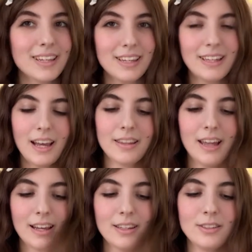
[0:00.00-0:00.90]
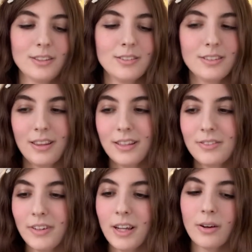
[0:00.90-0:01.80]
And yeah, that concludes this
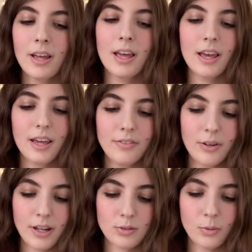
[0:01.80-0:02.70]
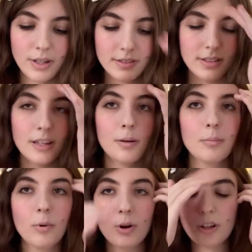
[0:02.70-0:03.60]
video. If you guys want to see
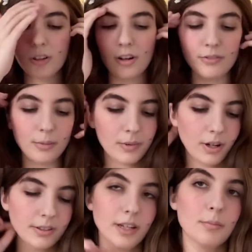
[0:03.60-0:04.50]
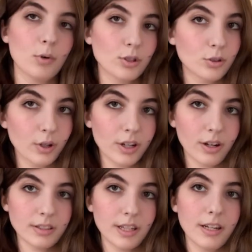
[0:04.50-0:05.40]
more long form content, more toy
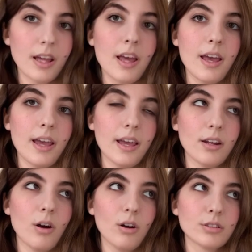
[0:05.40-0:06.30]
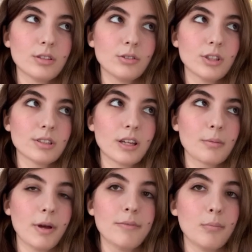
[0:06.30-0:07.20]
content, and also just like
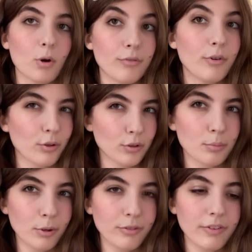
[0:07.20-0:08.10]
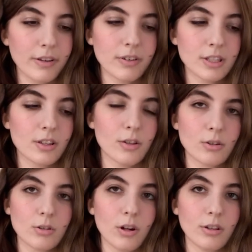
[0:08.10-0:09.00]
my more vulnerable favorites,
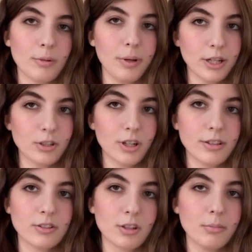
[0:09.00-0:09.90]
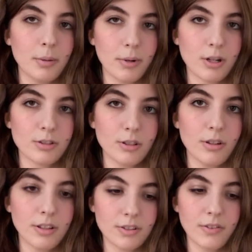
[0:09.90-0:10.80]
those are all on Patreon. There's going to be a part 2
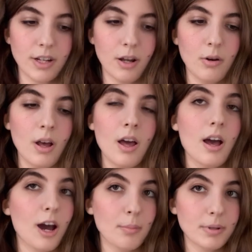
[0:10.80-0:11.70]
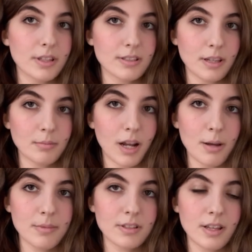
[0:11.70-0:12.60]
to this video up at the same
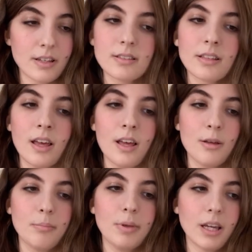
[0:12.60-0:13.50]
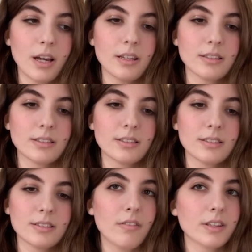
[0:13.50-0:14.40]
time as this,
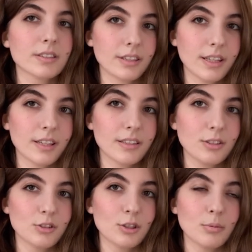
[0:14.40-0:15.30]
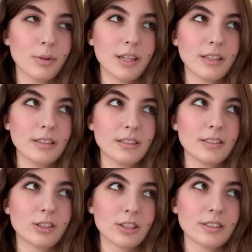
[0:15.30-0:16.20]
because obviously YouTube
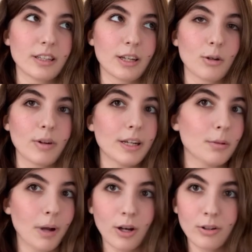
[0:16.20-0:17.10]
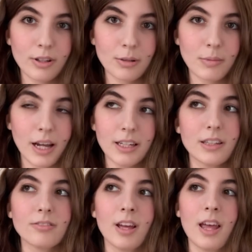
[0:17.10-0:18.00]
is just like a random algorithm kind
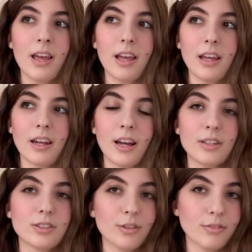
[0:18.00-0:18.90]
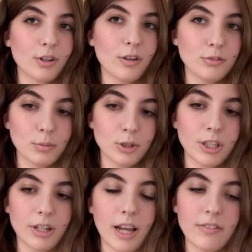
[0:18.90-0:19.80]
of, and I just don't feel comfortable
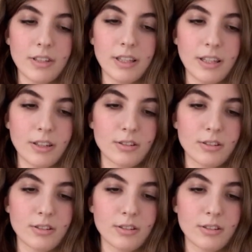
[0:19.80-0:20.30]
sharing everything here.